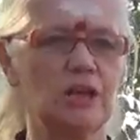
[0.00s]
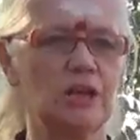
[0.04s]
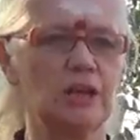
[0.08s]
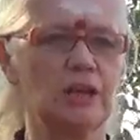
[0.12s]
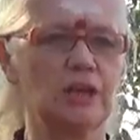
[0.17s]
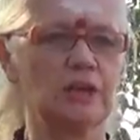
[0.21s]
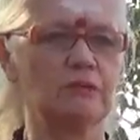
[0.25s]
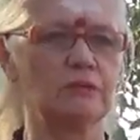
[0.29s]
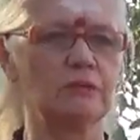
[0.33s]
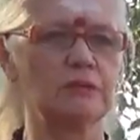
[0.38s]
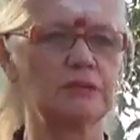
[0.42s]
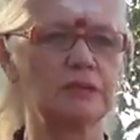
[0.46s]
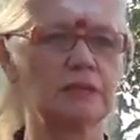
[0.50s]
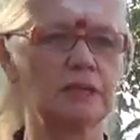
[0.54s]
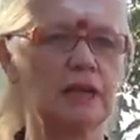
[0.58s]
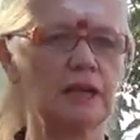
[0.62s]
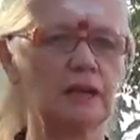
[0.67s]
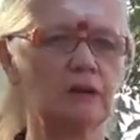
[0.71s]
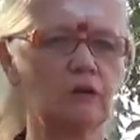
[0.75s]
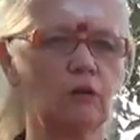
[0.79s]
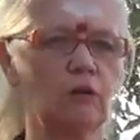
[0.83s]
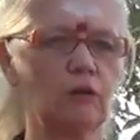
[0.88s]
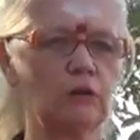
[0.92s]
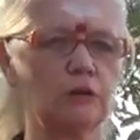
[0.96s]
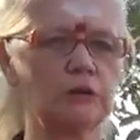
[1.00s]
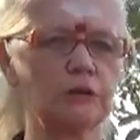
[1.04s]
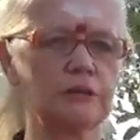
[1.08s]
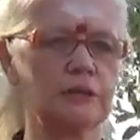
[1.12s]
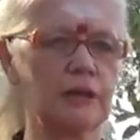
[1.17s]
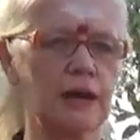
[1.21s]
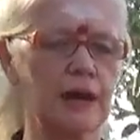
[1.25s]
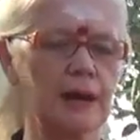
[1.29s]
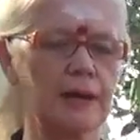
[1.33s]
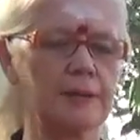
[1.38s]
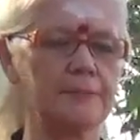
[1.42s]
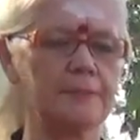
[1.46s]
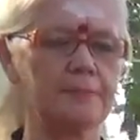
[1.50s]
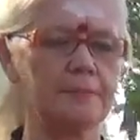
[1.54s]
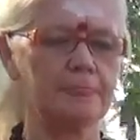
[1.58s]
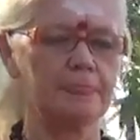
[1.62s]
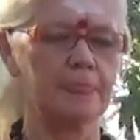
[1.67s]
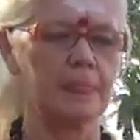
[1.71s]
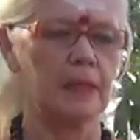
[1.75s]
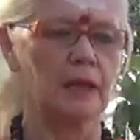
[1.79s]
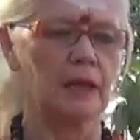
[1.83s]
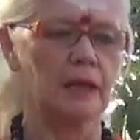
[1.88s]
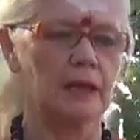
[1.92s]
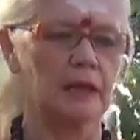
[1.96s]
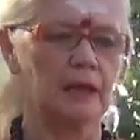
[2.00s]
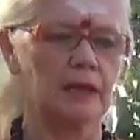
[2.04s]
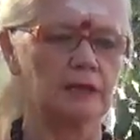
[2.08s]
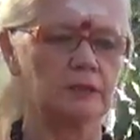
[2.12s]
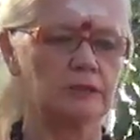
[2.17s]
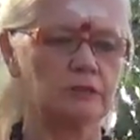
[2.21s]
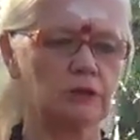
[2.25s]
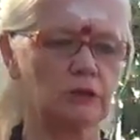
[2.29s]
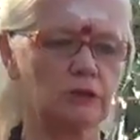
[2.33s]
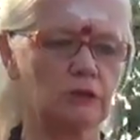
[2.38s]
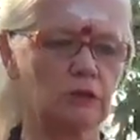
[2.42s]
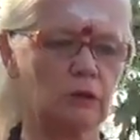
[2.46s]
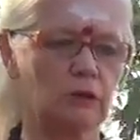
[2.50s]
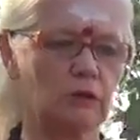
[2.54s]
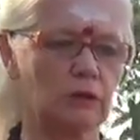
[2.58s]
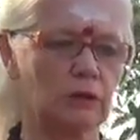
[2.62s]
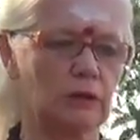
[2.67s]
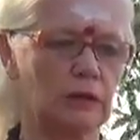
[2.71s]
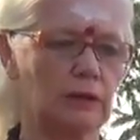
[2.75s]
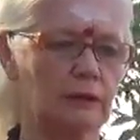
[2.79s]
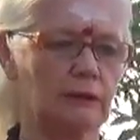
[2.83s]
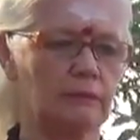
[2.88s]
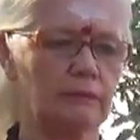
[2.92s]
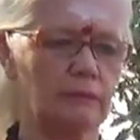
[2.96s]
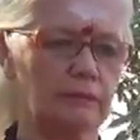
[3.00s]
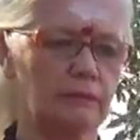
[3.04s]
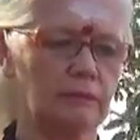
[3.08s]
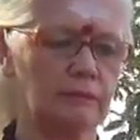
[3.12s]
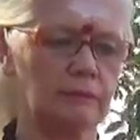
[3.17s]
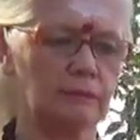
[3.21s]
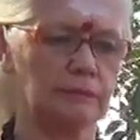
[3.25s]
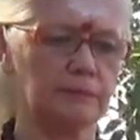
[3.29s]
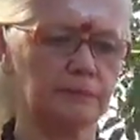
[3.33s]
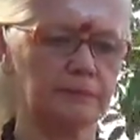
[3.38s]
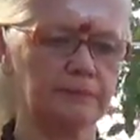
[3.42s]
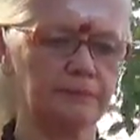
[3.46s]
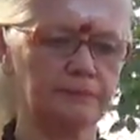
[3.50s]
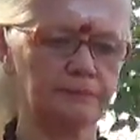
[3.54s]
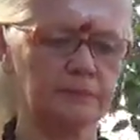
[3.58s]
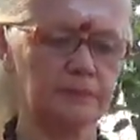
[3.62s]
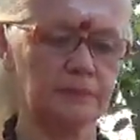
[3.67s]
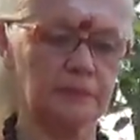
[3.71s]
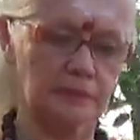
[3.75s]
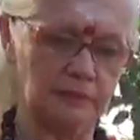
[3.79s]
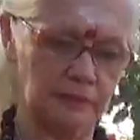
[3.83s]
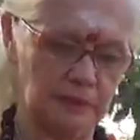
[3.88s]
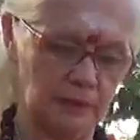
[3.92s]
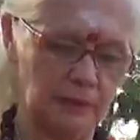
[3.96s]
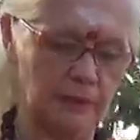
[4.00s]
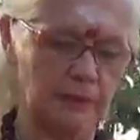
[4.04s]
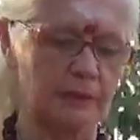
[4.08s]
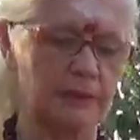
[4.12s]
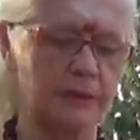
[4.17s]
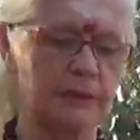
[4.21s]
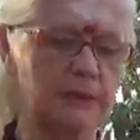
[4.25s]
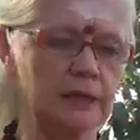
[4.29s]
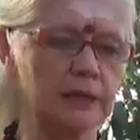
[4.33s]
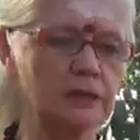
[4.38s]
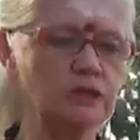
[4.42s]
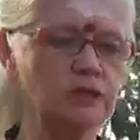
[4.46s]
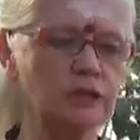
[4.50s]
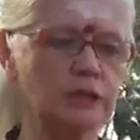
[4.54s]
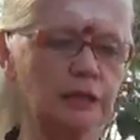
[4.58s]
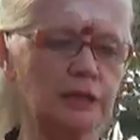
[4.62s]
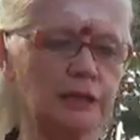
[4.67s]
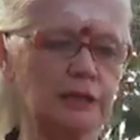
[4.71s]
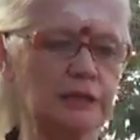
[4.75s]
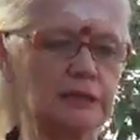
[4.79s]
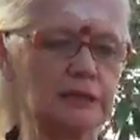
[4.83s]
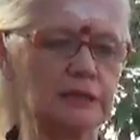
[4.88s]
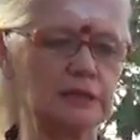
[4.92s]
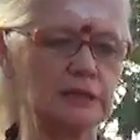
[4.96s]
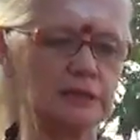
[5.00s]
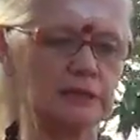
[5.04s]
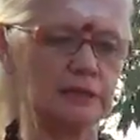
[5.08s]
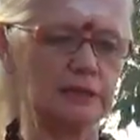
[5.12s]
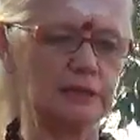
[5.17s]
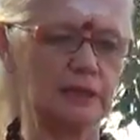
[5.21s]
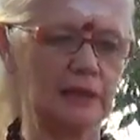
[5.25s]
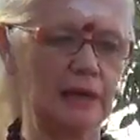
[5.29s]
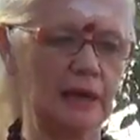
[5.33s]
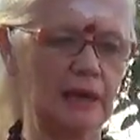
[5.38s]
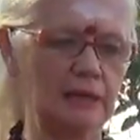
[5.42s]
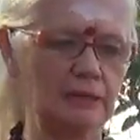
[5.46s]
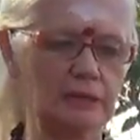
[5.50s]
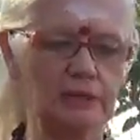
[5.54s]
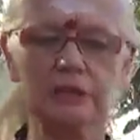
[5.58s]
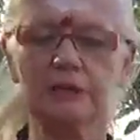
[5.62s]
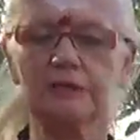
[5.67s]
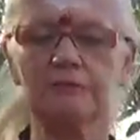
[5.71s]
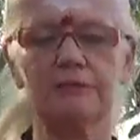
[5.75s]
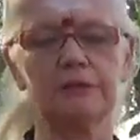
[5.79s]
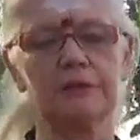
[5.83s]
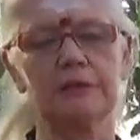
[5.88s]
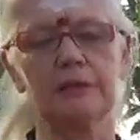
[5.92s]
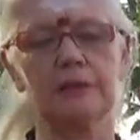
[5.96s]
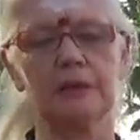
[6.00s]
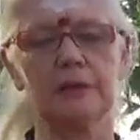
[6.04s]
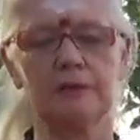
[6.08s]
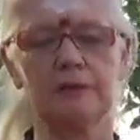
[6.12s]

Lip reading: It was like all the time. It's not only initially. This is actually with